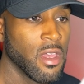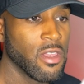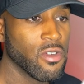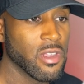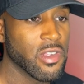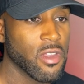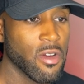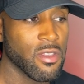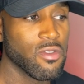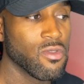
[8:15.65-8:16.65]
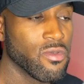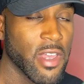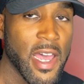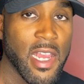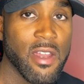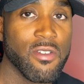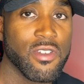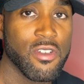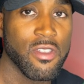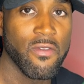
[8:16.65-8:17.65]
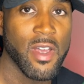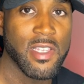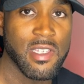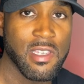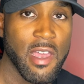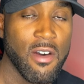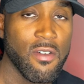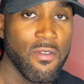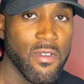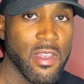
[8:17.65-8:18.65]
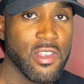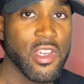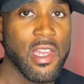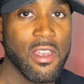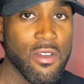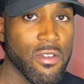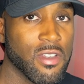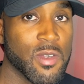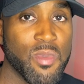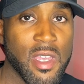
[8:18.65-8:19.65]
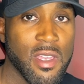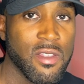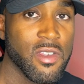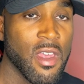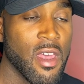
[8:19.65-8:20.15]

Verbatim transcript: you can start to diagnose your device's health and check your speeds